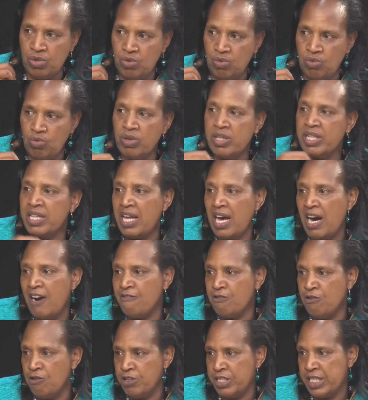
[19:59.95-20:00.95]
what they have
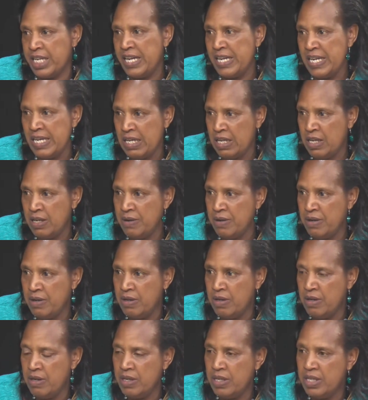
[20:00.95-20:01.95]
gotten in.
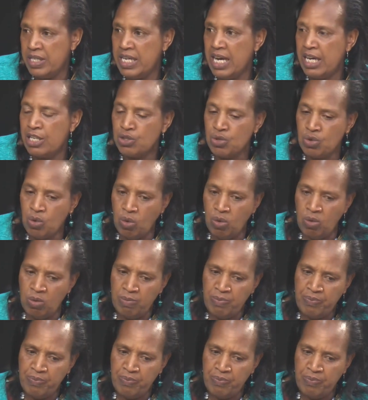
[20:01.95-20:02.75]
Yeah, so,